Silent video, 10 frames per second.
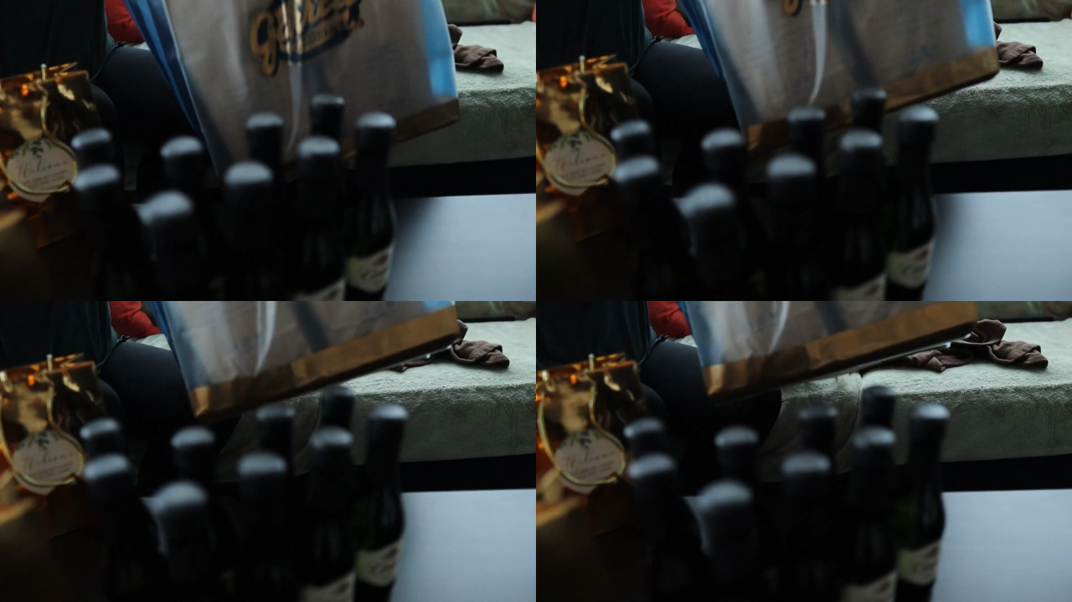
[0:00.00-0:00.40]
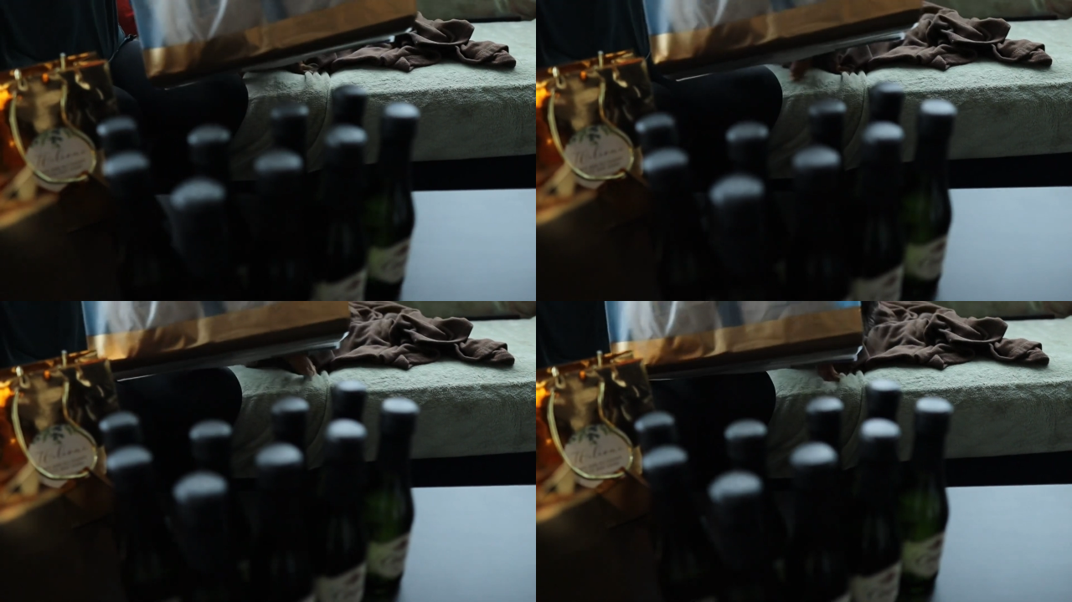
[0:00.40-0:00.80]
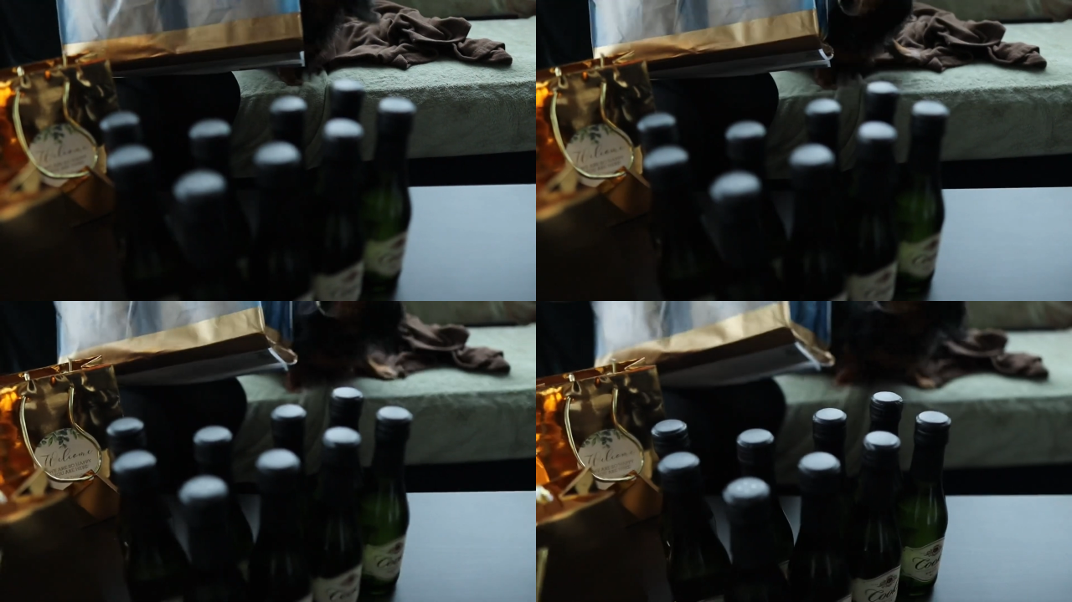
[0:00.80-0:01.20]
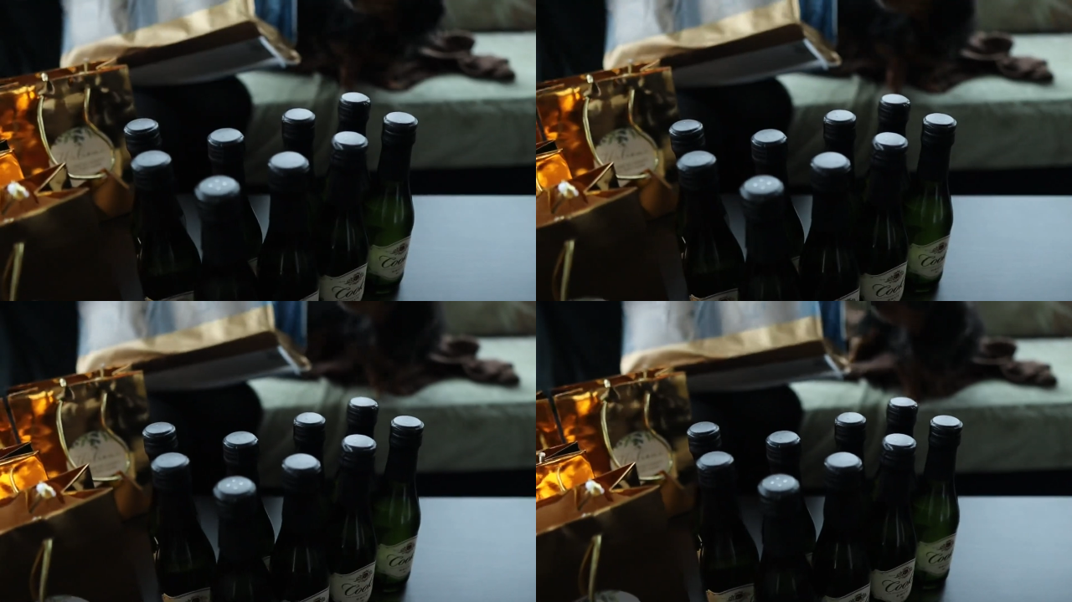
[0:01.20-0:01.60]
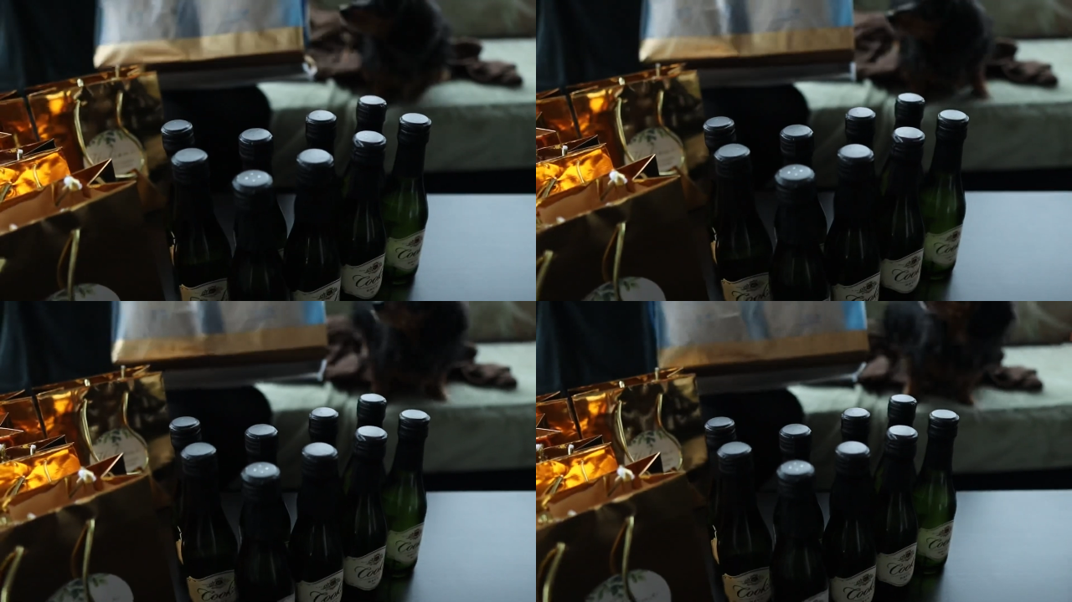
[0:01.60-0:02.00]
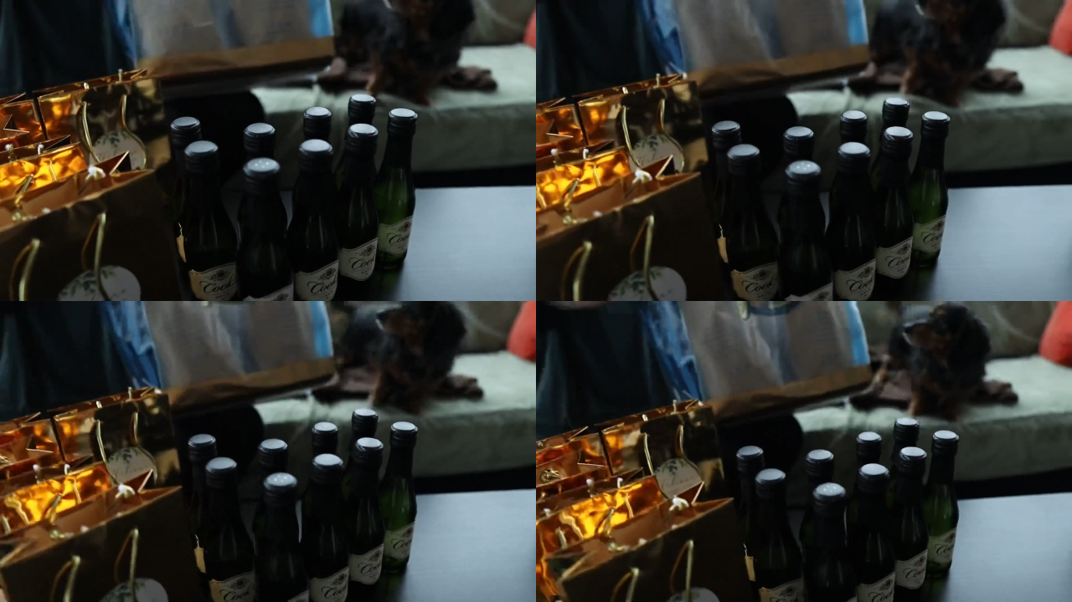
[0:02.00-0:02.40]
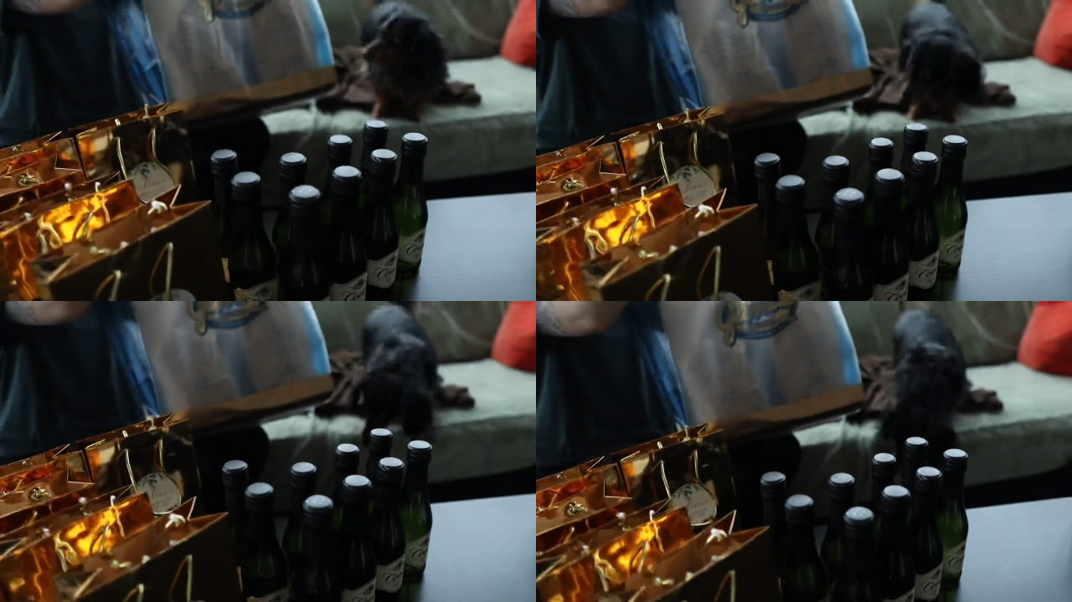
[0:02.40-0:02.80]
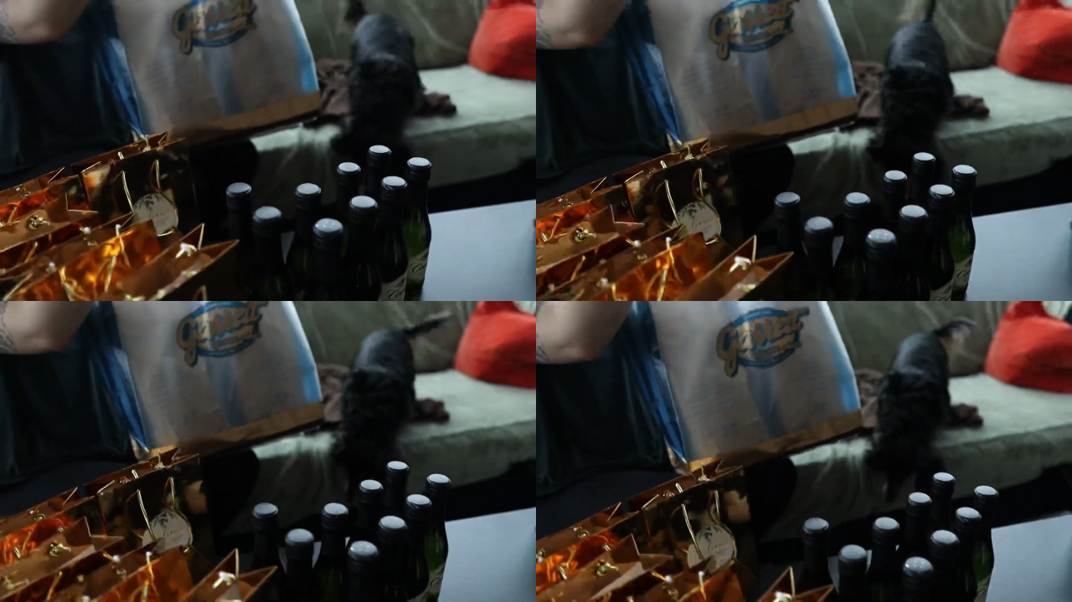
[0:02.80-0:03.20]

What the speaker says: No face is visible, so there are no lips to read.